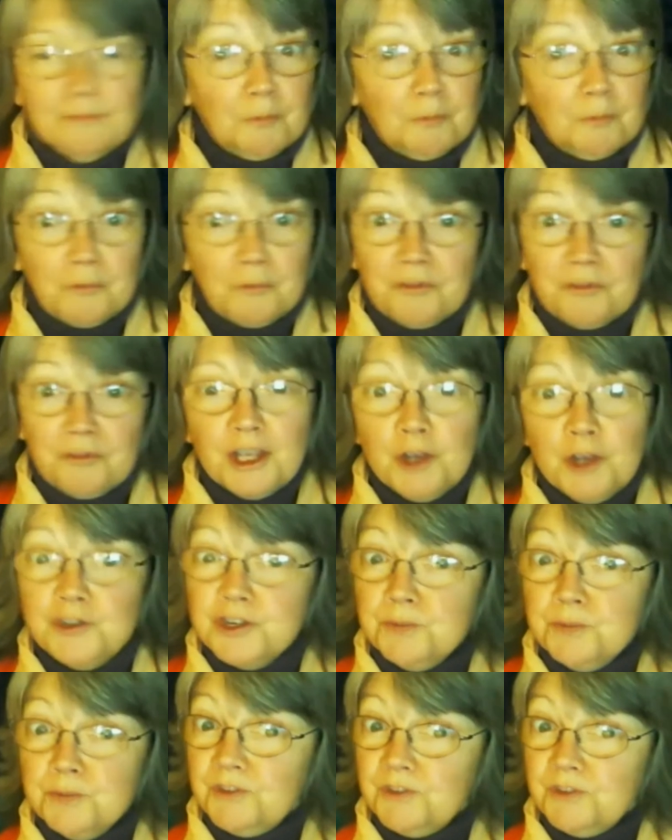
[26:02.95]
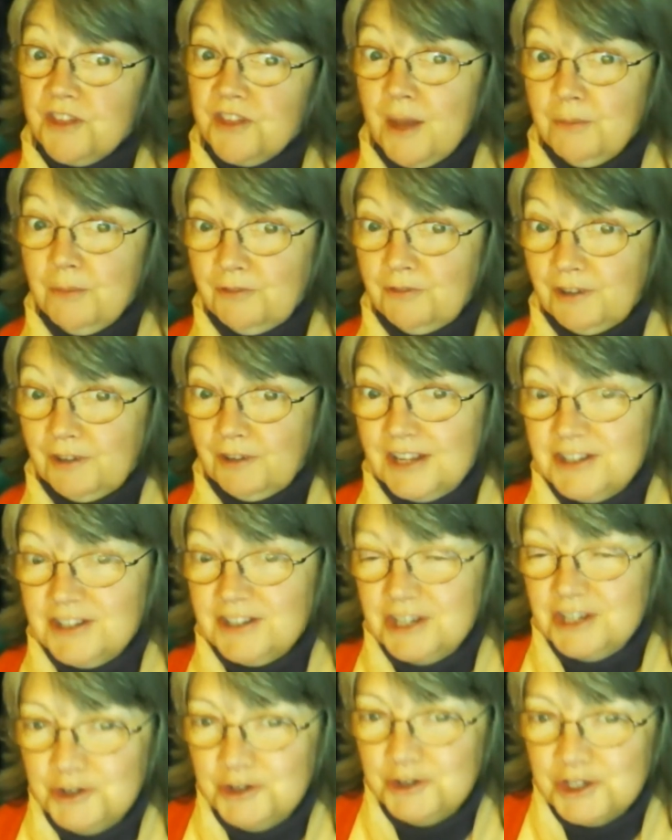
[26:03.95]
Thank you to them for
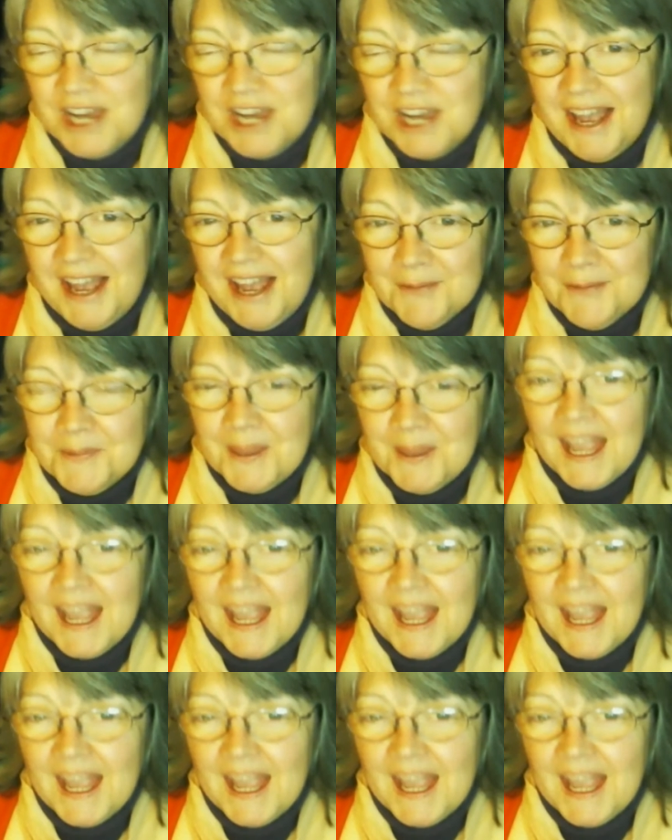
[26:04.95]
letting you share.